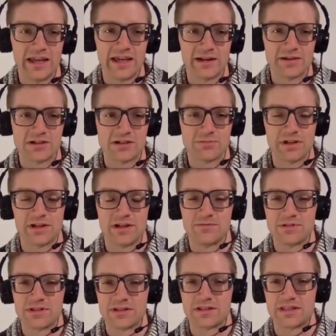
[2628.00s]
and it just
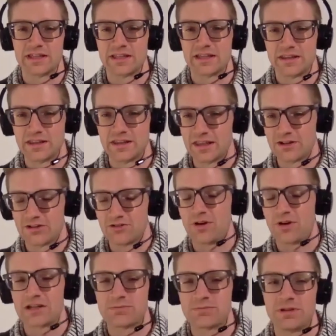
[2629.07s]
becomes this thing I think that
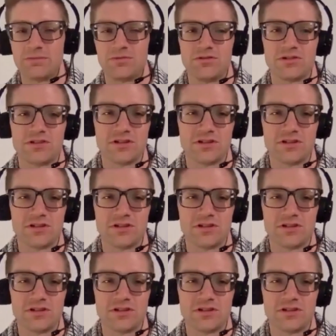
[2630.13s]
attracts people.